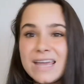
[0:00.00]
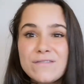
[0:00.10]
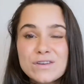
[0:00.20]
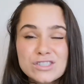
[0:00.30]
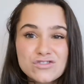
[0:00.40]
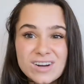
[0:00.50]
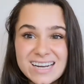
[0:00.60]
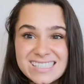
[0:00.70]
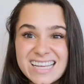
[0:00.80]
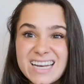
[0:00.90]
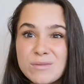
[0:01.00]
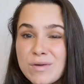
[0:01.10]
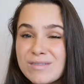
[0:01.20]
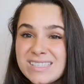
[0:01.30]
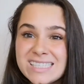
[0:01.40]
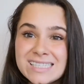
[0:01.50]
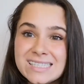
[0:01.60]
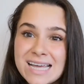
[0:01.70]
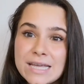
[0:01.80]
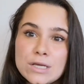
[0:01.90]
If you're struggling to get in a protein
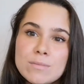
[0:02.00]
intake,